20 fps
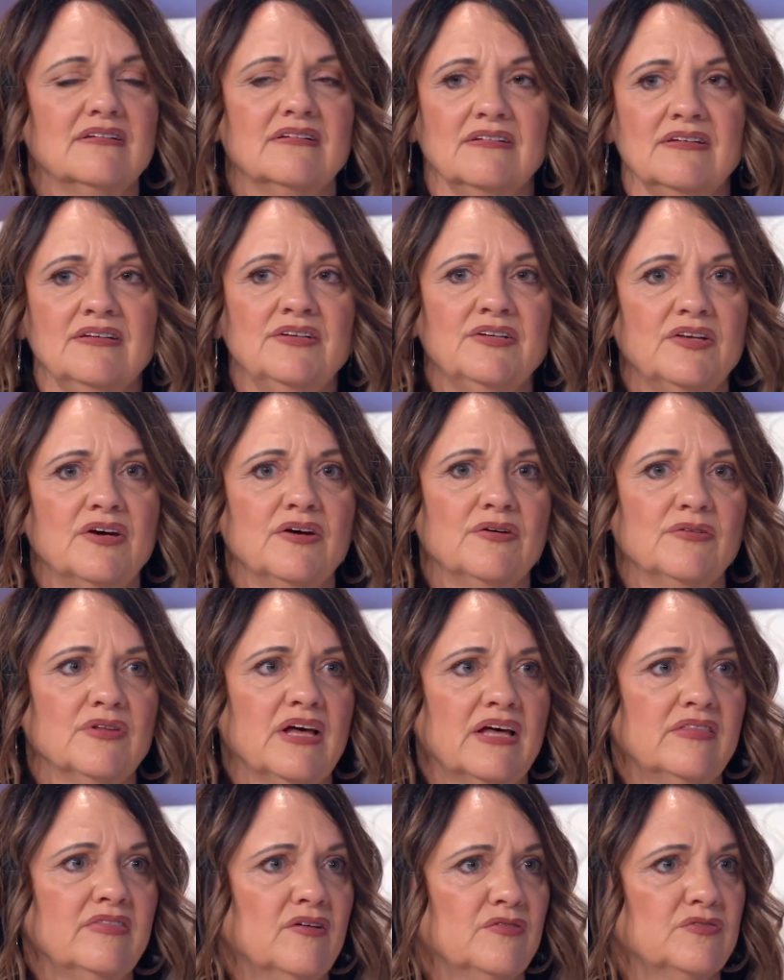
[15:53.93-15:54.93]
you know,
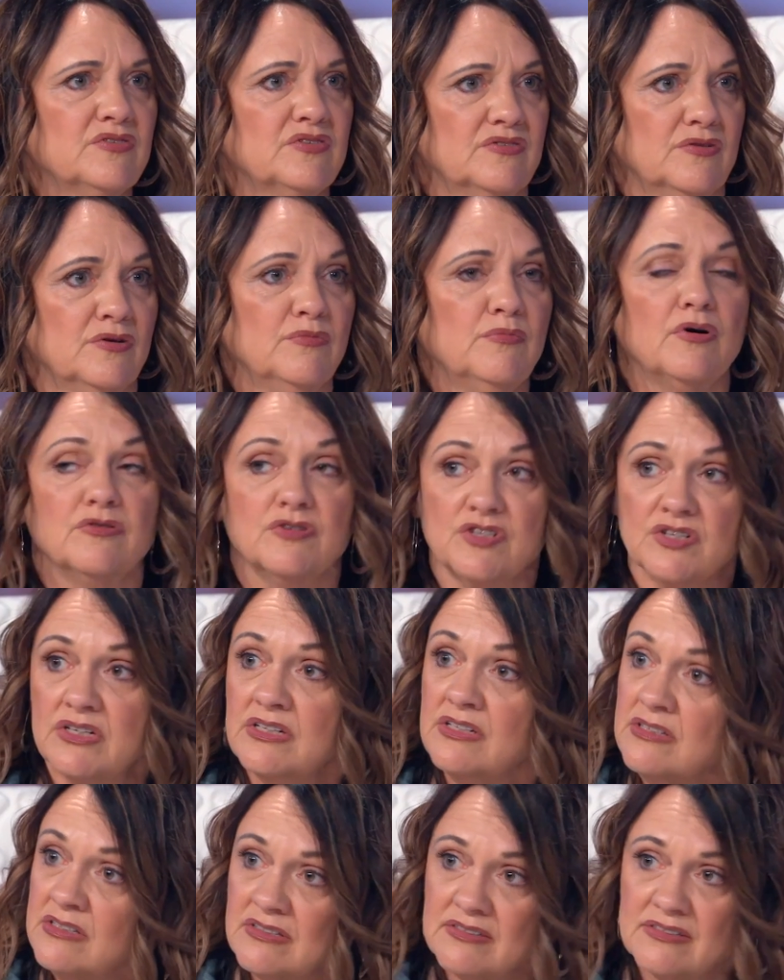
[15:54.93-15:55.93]
let those
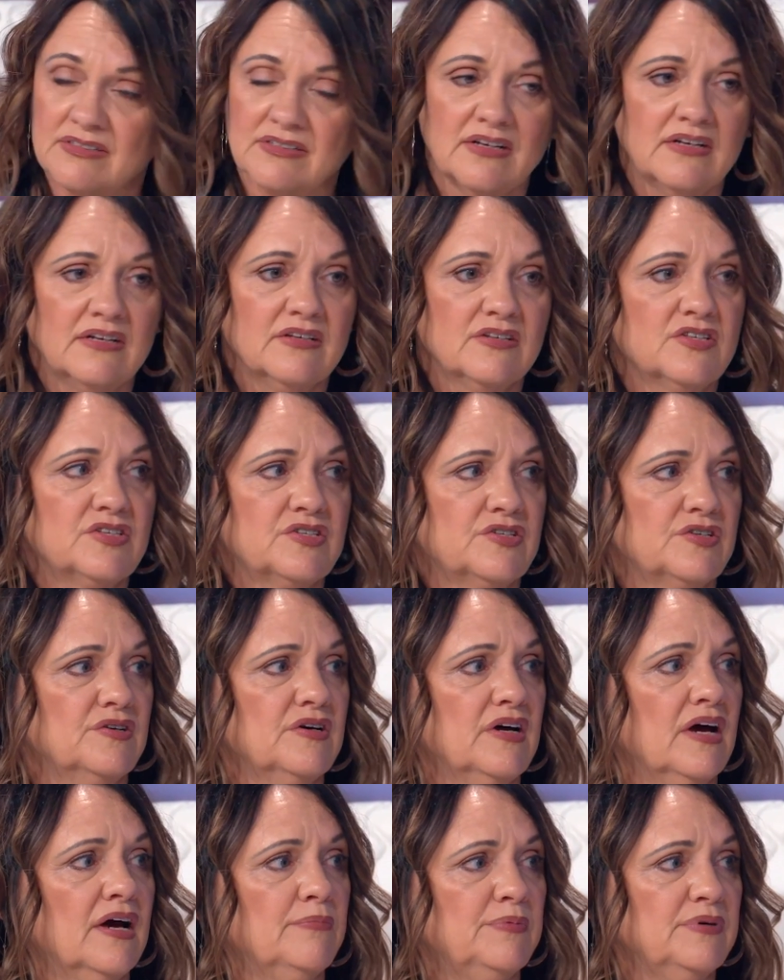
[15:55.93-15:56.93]
emotions stir
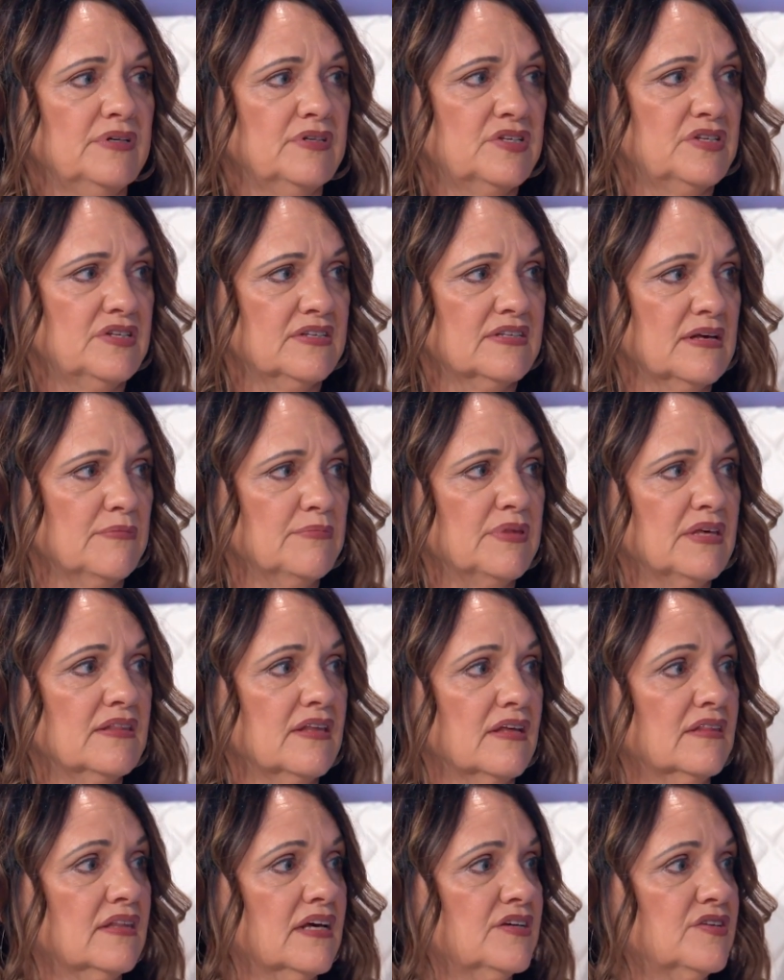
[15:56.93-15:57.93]
up into something
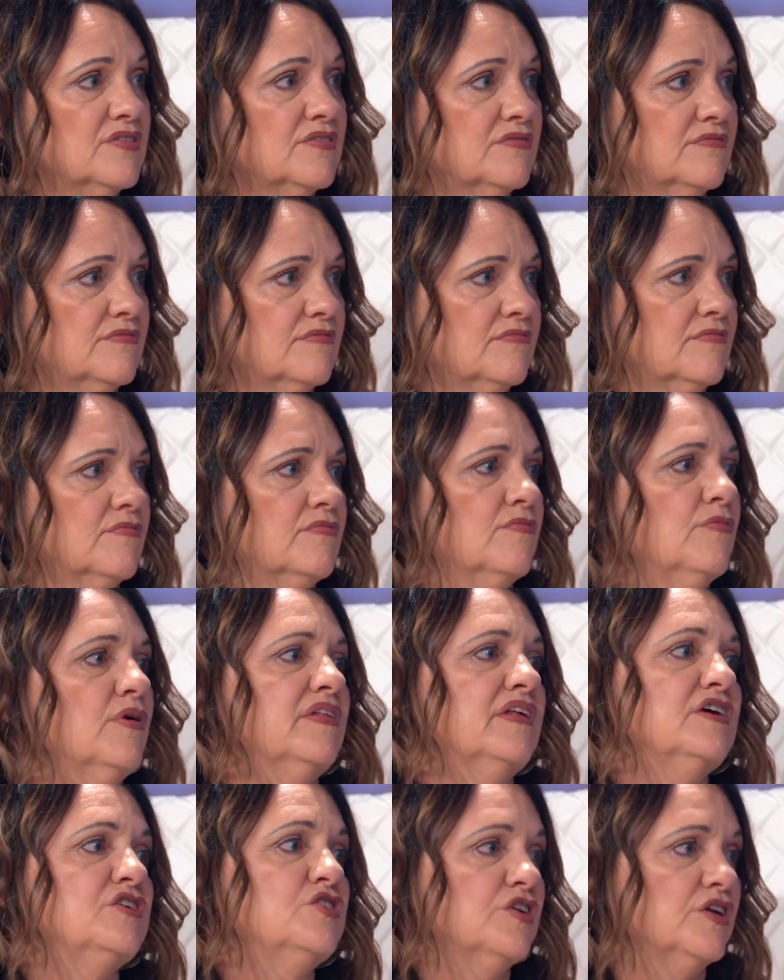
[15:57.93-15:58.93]
that they where
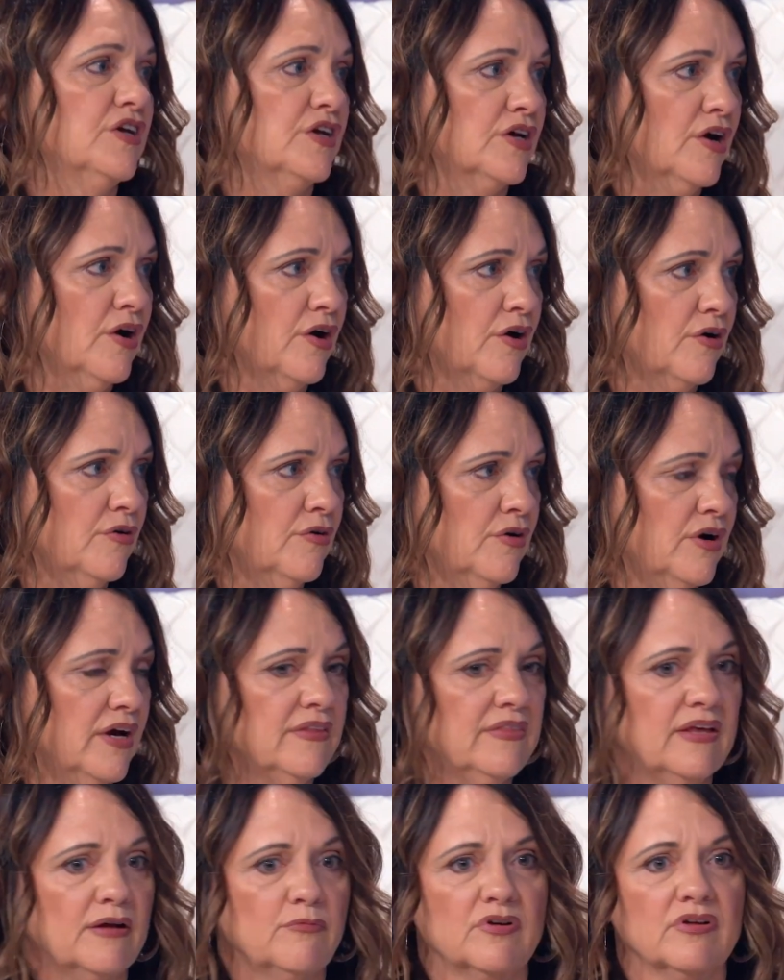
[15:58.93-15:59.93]
they shouldn't go. Right, right, and
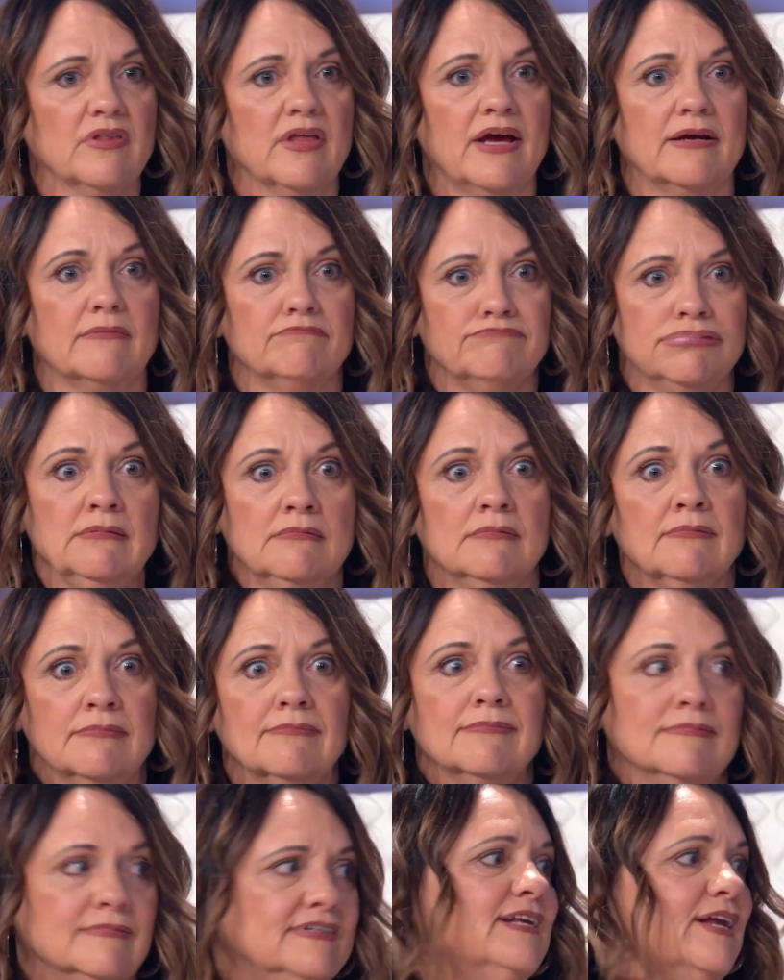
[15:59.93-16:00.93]
right. then we're like, you